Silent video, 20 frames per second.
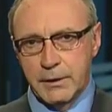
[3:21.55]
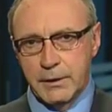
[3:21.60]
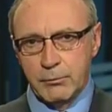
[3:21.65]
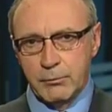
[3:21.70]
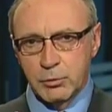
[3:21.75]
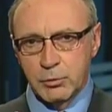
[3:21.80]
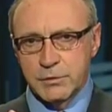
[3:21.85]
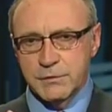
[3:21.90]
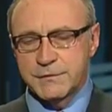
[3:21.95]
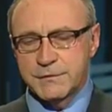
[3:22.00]

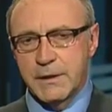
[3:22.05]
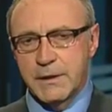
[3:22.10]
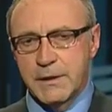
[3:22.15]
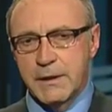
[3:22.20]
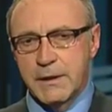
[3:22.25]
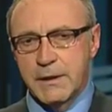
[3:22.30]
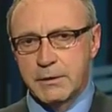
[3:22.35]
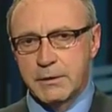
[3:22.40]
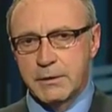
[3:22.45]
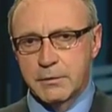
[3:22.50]
And we're
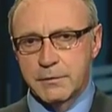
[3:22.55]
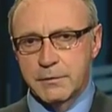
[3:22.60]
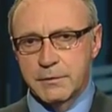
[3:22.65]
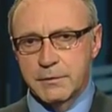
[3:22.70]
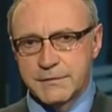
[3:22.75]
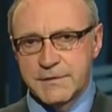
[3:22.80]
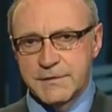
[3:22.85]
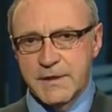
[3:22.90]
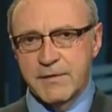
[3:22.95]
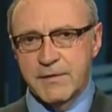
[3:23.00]
saying here
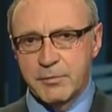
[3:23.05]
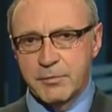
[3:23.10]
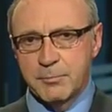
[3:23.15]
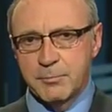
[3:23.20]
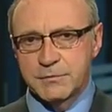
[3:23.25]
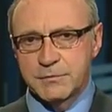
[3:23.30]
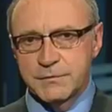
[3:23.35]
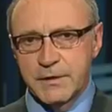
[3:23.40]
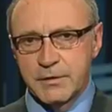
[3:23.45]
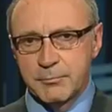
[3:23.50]
that
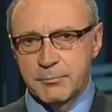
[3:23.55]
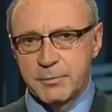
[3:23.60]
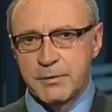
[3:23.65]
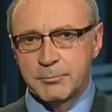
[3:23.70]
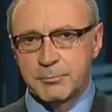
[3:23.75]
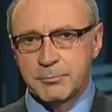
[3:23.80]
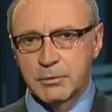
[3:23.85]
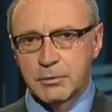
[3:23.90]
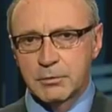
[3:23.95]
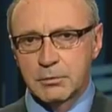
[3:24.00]
70% of
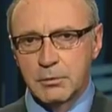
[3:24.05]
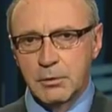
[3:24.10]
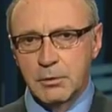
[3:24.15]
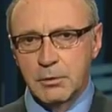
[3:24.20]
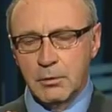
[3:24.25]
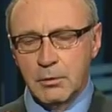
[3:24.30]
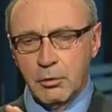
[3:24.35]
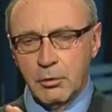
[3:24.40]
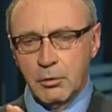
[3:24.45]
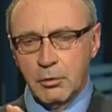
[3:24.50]
people
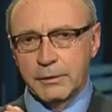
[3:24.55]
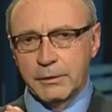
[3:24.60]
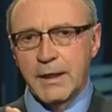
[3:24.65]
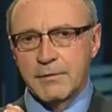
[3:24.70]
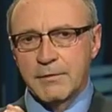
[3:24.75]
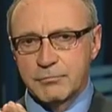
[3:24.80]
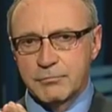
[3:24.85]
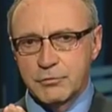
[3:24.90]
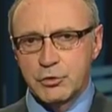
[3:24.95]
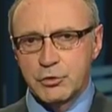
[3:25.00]
only
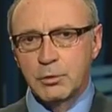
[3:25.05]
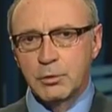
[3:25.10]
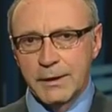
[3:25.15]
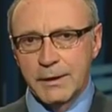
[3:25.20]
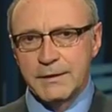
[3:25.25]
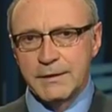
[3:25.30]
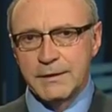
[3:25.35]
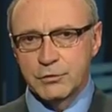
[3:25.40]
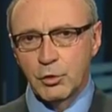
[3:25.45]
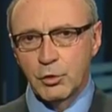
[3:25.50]
have two
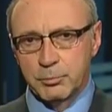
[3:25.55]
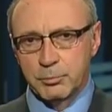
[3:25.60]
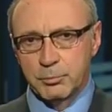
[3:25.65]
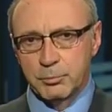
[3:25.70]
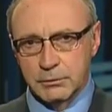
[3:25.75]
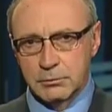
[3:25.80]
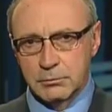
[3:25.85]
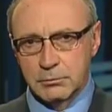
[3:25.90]
lanes open.